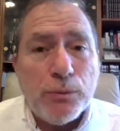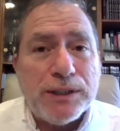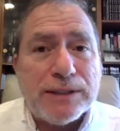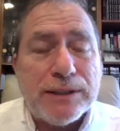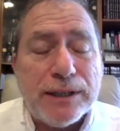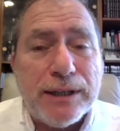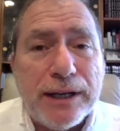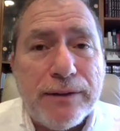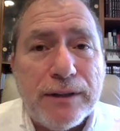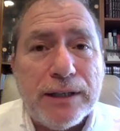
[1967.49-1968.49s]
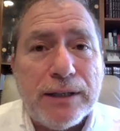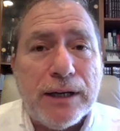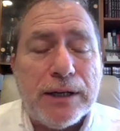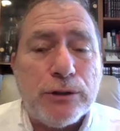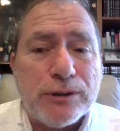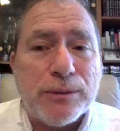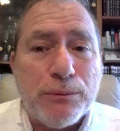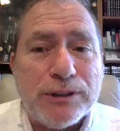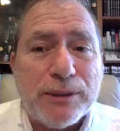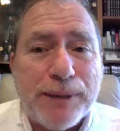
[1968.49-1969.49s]
which sit in the
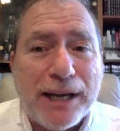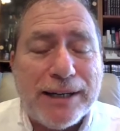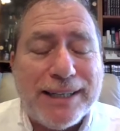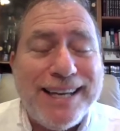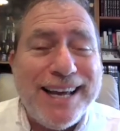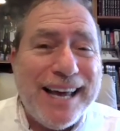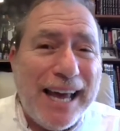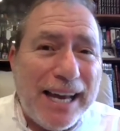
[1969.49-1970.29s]
Jerusalem municipality,